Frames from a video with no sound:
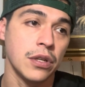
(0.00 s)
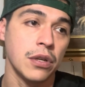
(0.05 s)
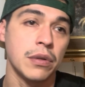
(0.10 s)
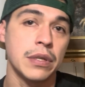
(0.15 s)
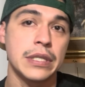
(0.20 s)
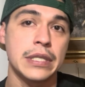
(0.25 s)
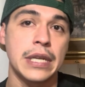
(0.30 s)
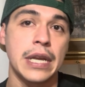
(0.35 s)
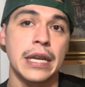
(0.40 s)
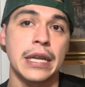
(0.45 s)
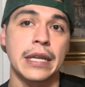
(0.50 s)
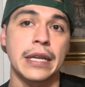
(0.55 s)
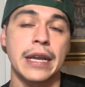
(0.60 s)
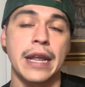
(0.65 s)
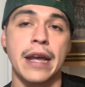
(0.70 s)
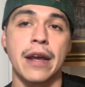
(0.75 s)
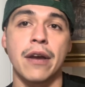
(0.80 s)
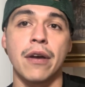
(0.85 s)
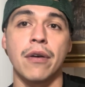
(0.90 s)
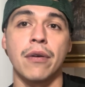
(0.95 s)
he's getting
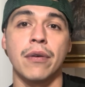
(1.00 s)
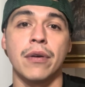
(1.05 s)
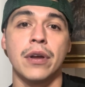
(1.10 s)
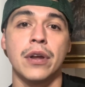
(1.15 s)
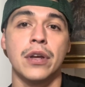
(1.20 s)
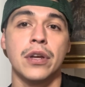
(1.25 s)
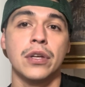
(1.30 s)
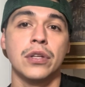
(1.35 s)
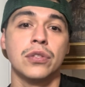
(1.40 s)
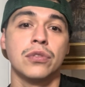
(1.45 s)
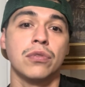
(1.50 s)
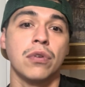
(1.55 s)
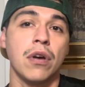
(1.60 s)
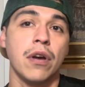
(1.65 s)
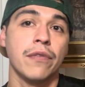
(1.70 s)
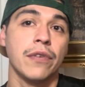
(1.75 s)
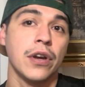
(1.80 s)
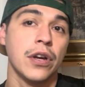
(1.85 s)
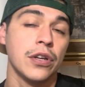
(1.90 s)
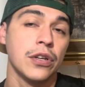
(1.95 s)
now
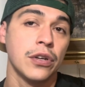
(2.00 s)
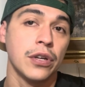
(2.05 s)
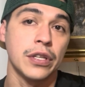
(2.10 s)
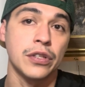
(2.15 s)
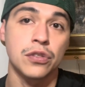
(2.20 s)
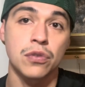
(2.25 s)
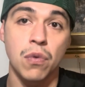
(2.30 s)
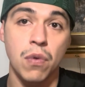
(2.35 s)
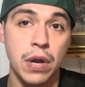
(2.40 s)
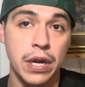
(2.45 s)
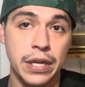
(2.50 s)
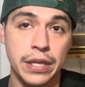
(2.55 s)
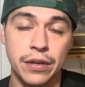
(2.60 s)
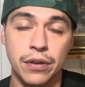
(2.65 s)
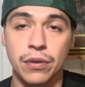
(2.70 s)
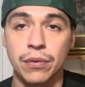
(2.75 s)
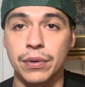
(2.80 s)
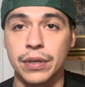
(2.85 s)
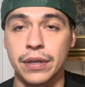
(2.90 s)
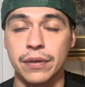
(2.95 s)
1,220
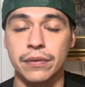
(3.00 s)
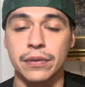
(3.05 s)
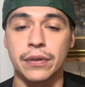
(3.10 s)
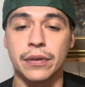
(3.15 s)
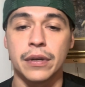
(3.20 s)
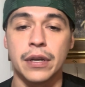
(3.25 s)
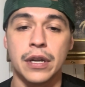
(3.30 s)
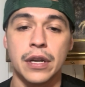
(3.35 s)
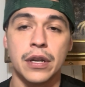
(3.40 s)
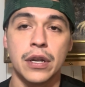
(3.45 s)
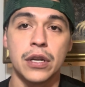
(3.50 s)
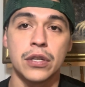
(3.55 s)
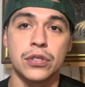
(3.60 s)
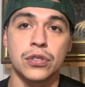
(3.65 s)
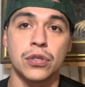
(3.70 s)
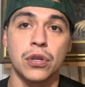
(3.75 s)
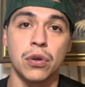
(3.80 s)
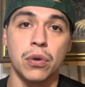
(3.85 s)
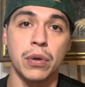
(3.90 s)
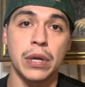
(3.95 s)
or whatever.
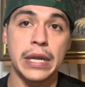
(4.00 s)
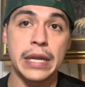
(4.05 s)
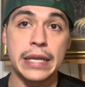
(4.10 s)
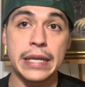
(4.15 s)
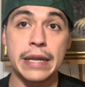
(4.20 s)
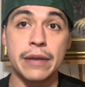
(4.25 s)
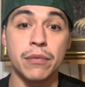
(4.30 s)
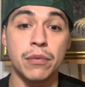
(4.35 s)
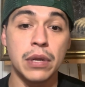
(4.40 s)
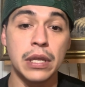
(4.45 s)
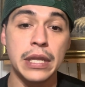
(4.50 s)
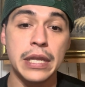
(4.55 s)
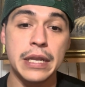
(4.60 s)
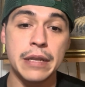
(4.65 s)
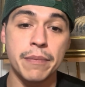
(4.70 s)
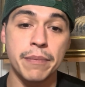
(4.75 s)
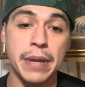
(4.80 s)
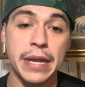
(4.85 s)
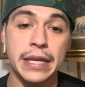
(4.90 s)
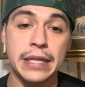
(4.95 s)
So it really
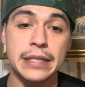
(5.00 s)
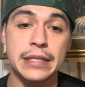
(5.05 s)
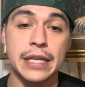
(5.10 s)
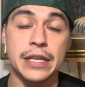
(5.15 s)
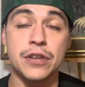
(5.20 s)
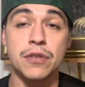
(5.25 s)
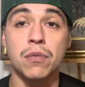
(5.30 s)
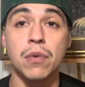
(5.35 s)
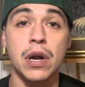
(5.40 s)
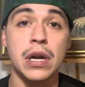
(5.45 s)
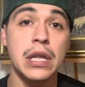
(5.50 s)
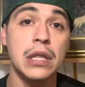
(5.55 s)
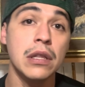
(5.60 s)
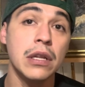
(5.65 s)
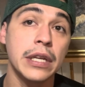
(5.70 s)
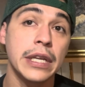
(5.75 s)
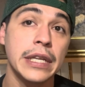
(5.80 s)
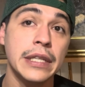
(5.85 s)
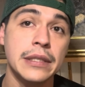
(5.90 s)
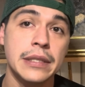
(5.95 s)
depends, and you want to
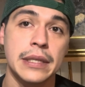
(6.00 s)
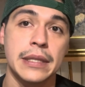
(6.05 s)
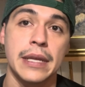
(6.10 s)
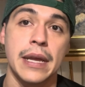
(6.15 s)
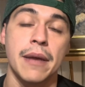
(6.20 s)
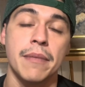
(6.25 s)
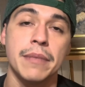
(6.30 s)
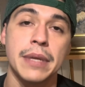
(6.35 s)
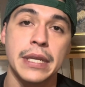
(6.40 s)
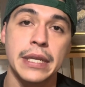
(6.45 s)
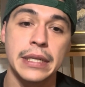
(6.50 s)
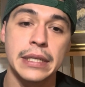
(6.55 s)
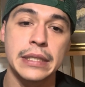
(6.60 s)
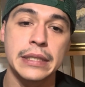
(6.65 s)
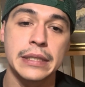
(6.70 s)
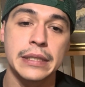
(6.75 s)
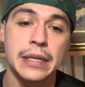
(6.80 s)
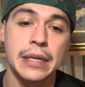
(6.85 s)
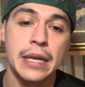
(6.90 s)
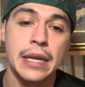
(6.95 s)
look into that
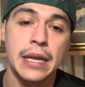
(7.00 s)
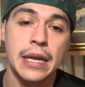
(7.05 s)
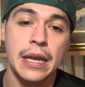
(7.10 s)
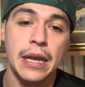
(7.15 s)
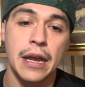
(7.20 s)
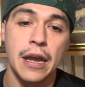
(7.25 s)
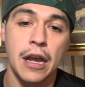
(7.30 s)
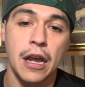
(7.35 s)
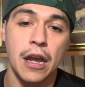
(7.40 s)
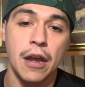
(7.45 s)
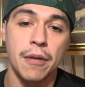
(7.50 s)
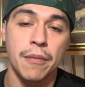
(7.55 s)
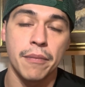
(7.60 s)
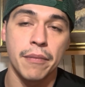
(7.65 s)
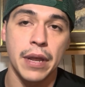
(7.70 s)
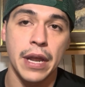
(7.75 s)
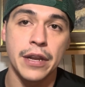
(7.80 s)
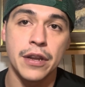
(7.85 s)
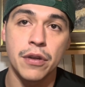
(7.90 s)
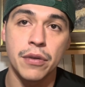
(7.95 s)
because
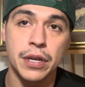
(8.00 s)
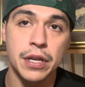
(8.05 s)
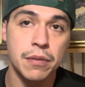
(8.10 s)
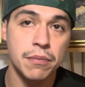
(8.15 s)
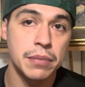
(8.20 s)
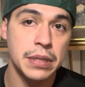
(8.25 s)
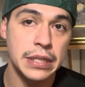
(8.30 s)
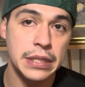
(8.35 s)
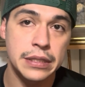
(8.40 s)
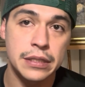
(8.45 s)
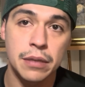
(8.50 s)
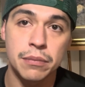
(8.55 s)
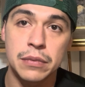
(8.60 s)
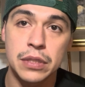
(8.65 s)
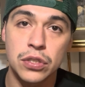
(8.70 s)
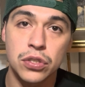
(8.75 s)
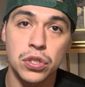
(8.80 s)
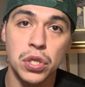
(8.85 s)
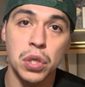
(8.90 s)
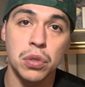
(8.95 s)
I know it can be
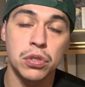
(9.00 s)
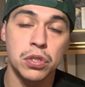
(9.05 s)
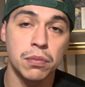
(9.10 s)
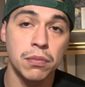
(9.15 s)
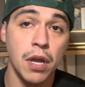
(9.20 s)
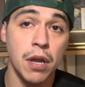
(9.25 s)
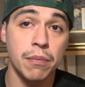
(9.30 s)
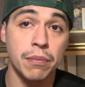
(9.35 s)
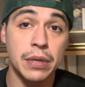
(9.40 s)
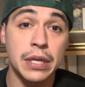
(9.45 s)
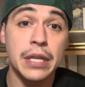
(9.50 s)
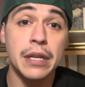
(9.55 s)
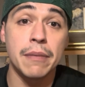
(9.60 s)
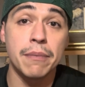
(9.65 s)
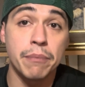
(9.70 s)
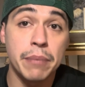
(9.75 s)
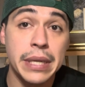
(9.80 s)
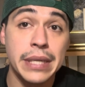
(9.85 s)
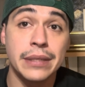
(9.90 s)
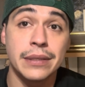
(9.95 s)
something so small, but it can
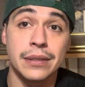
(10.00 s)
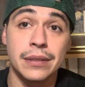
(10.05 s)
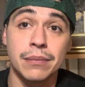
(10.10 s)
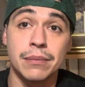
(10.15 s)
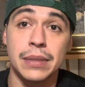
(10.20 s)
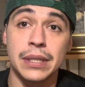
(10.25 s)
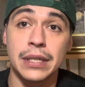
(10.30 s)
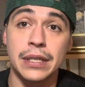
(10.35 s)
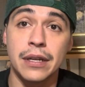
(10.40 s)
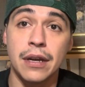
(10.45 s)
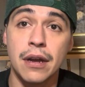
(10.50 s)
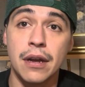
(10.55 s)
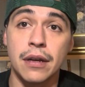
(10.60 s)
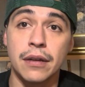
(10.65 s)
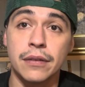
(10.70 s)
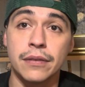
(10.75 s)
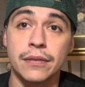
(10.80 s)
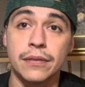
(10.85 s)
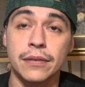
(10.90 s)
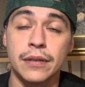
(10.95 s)
piss somebody off.